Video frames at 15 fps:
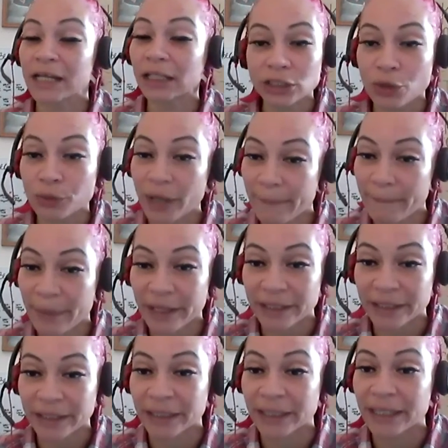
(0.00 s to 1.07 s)
click the
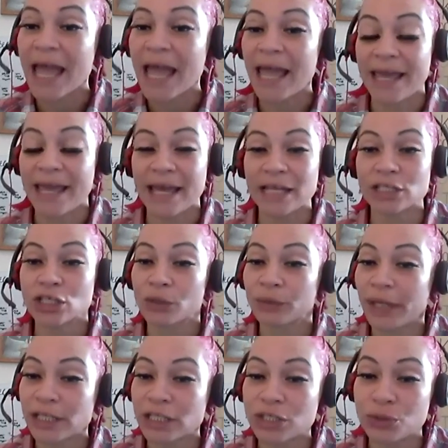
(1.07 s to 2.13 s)
donate button,
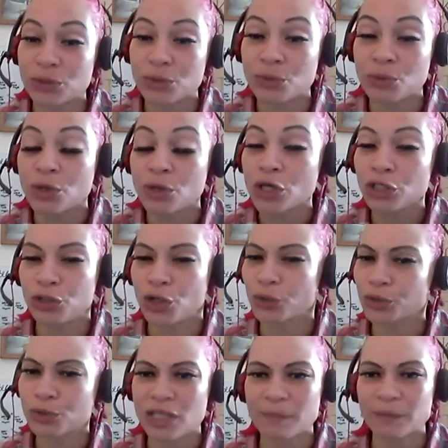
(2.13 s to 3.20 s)
and donate to,
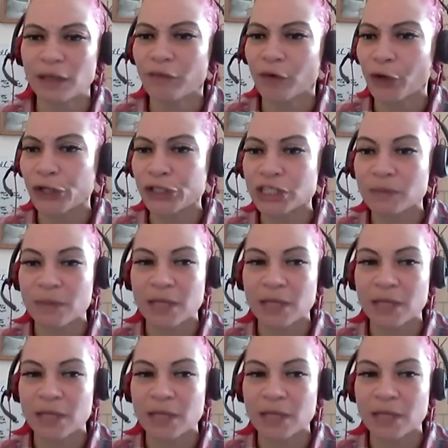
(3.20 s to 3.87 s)
do something for